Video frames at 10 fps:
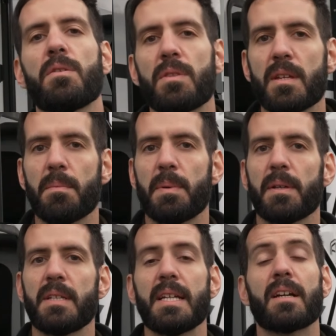you the
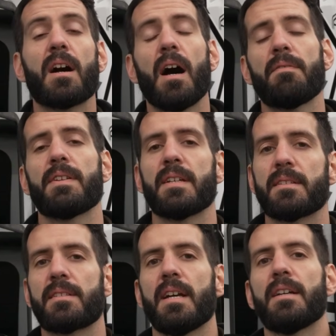ability and
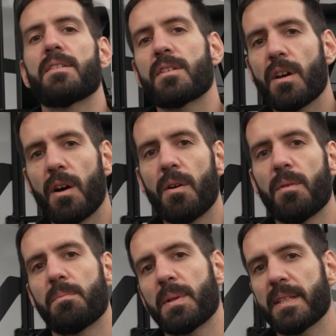confidence to
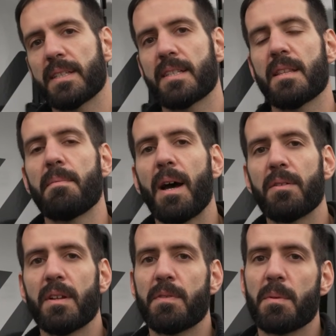go bring this to the
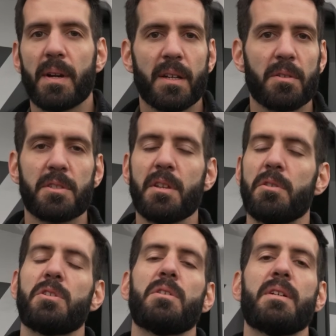mountain if you want to go
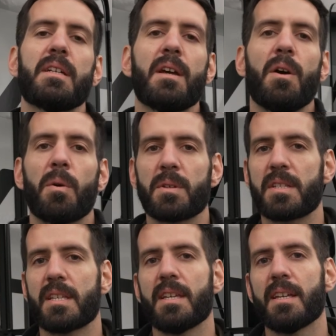snowshoeing or
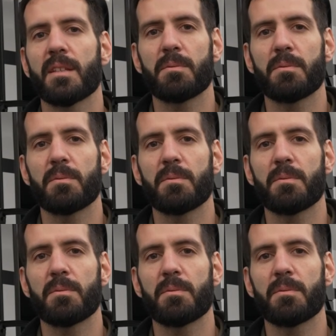skiing in the